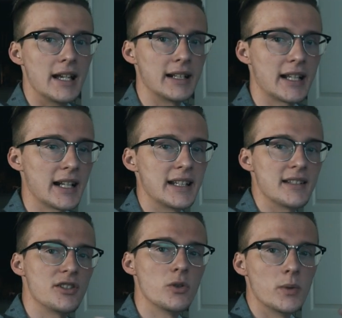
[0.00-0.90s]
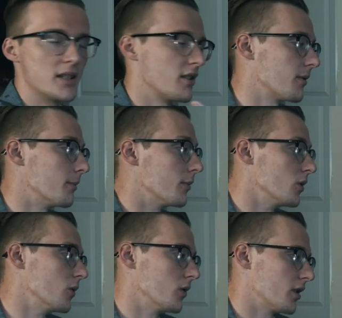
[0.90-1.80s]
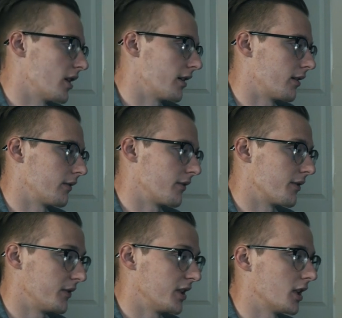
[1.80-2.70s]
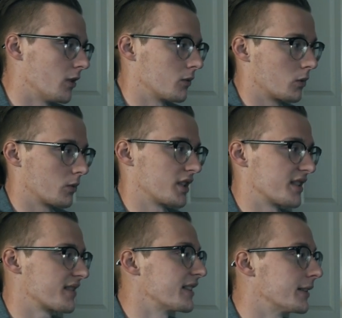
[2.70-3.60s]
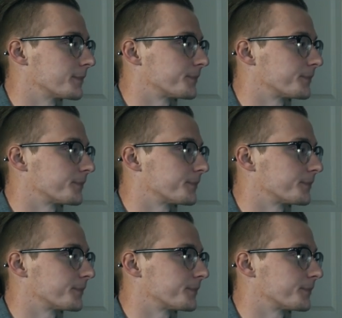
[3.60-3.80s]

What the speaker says: and it kind of gets you into the mood of the video and what we're gonna see.